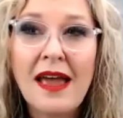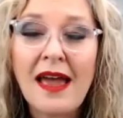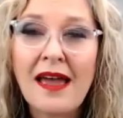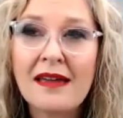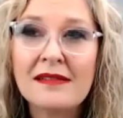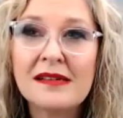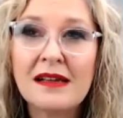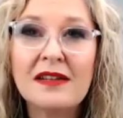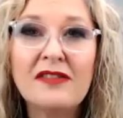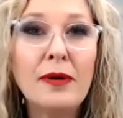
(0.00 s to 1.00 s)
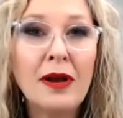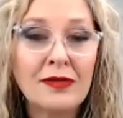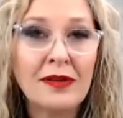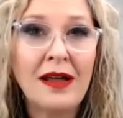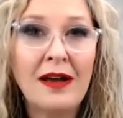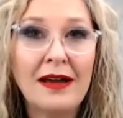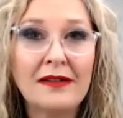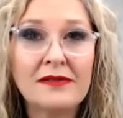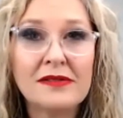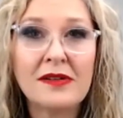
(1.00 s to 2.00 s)
and live below the
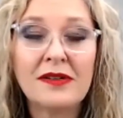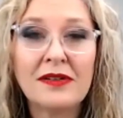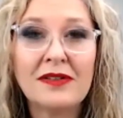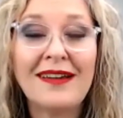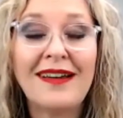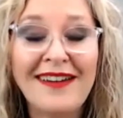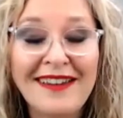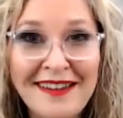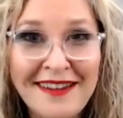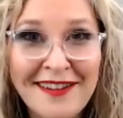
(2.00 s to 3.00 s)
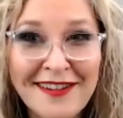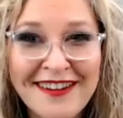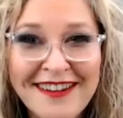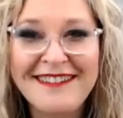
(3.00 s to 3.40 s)
line. So I hear you.